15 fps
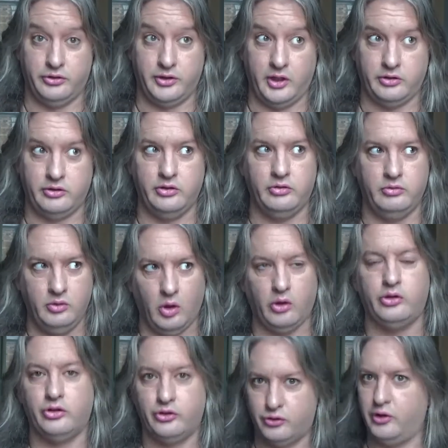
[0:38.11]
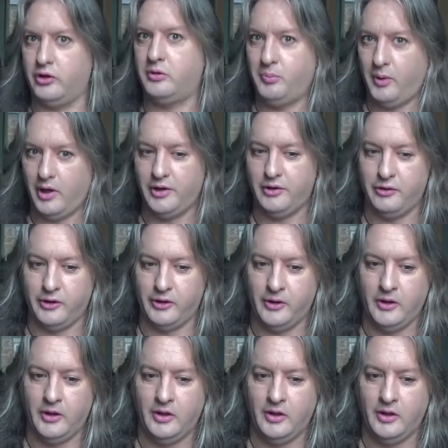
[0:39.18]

sex is not a strict binary.